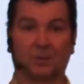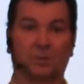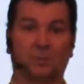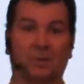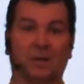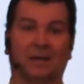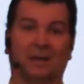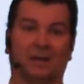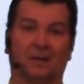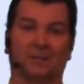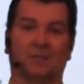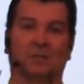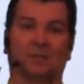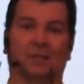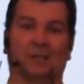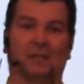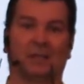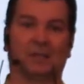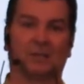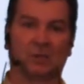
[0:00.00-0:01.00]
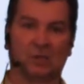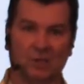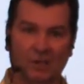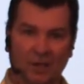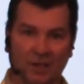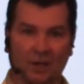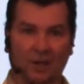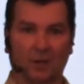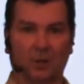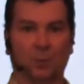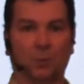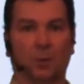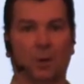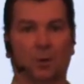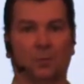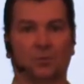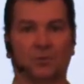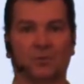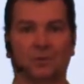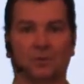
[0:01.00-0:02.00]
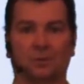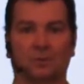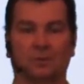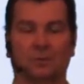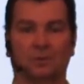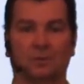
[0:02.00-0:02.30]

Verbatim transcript: this because he's seeking you out.